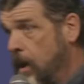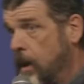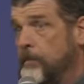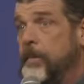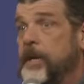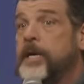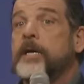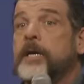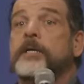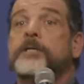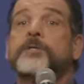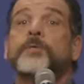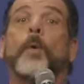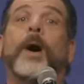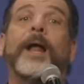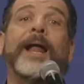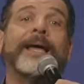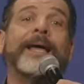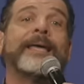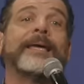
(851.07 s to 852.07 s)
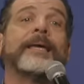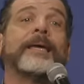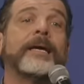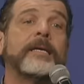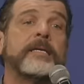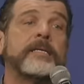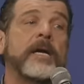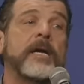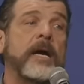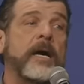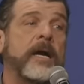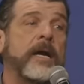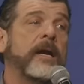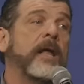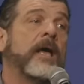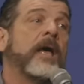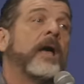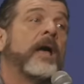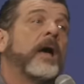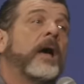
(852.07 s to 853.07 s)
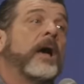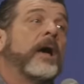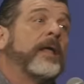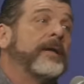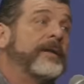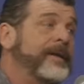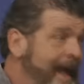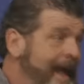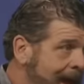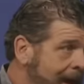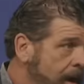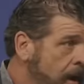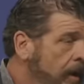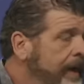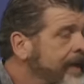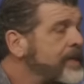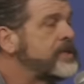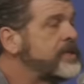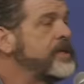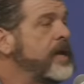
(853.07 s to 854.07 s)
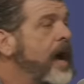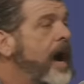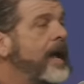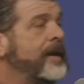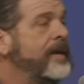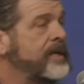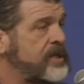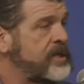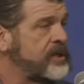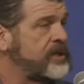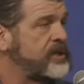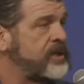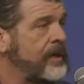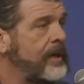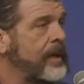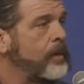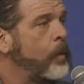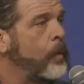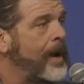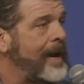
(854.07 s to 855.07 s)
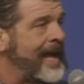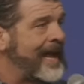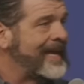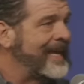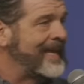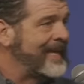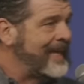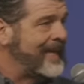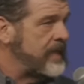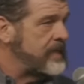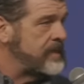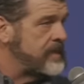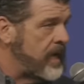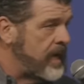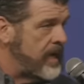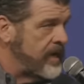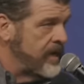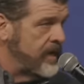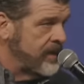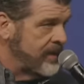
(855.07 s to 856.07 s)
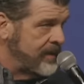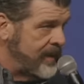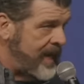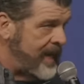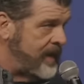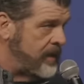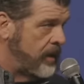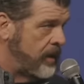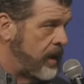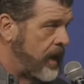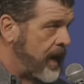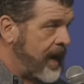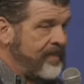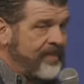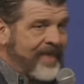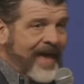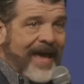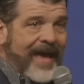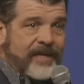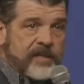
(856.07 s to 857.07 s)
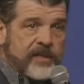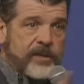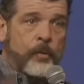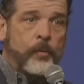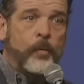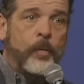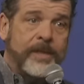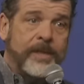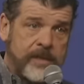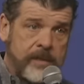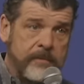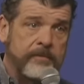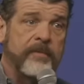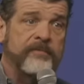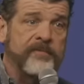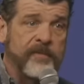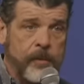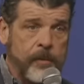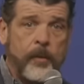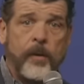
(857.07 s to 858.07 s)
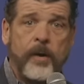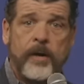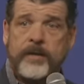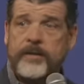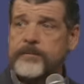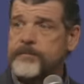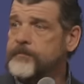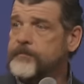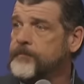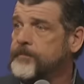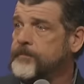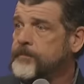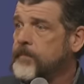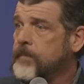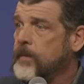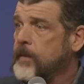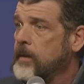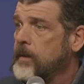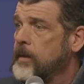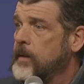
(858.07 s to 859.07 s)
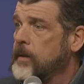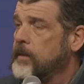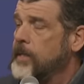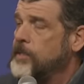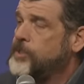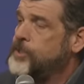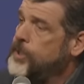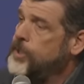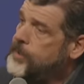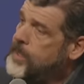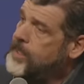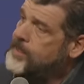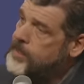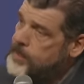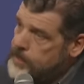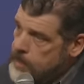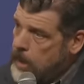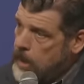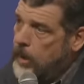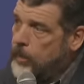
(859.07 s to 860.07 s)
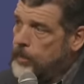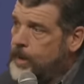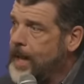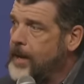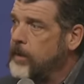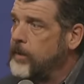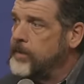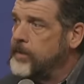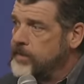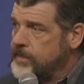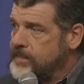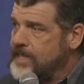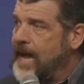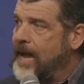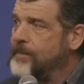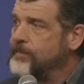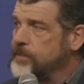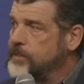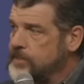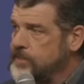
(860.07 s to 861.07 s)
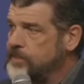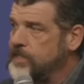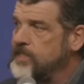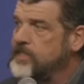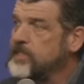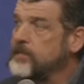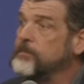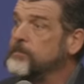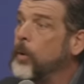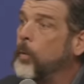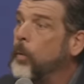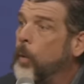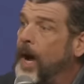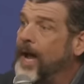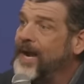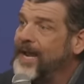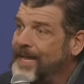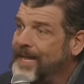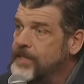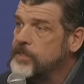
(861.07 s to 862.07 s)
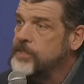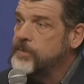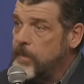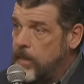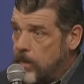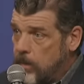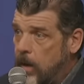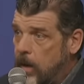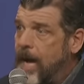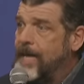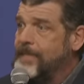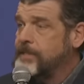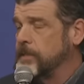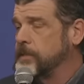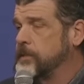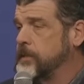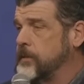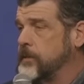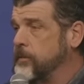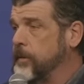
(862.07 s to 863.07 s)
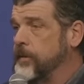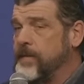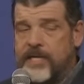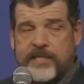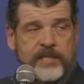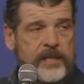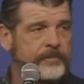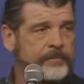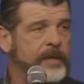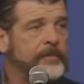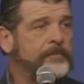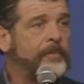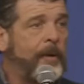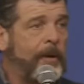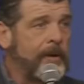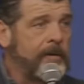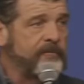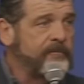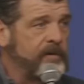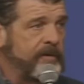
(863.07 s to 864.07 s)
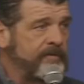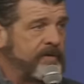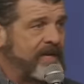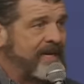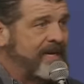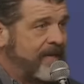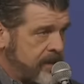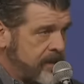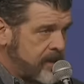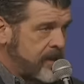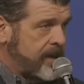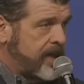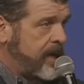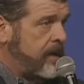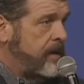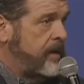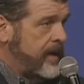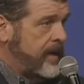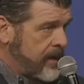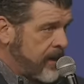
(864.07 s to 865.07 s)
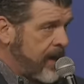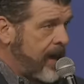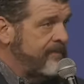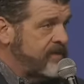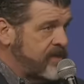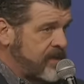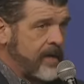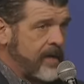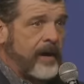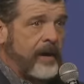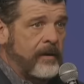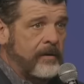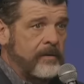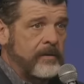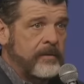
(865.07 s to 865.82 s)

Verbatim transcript: because what I can get done now is not necessarily what I can get done later, and that is the wisdom of the Lord. That you need to know not only the time and the season, but what Israel ought to do. And that's a big part of living an Issacharian lifestyle.